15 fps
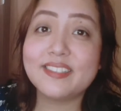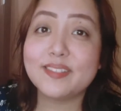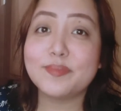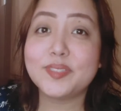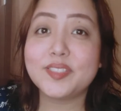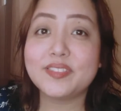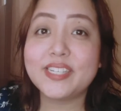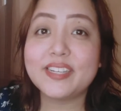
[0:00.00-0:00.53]
the
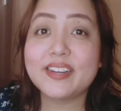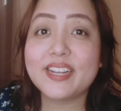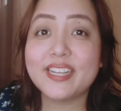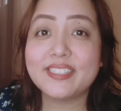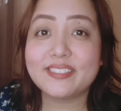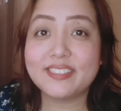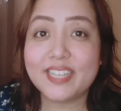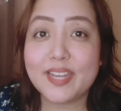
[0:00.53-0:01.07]
Mood Reader,
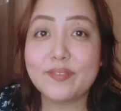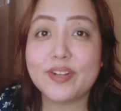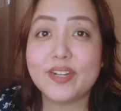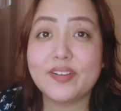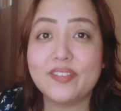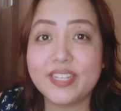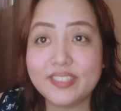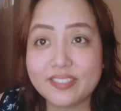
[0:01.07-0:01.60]
and today
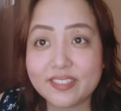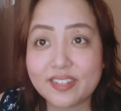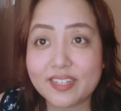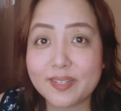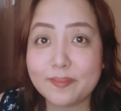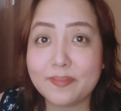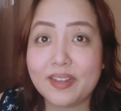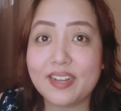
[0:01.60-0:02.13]
we're going to
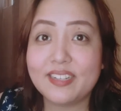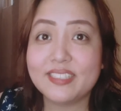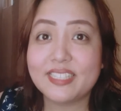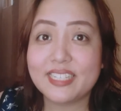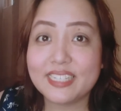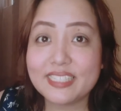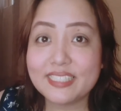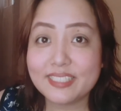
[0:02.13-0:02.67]
talk about
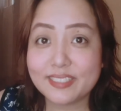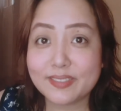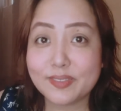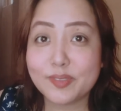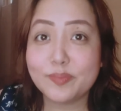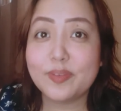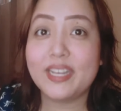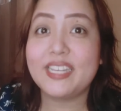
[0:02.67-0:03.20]
In
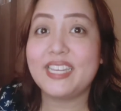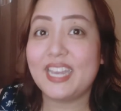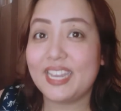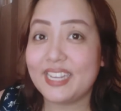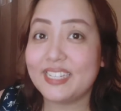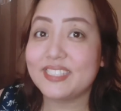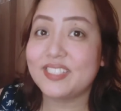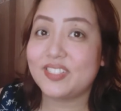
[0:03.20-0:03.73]
Tune by Yeyet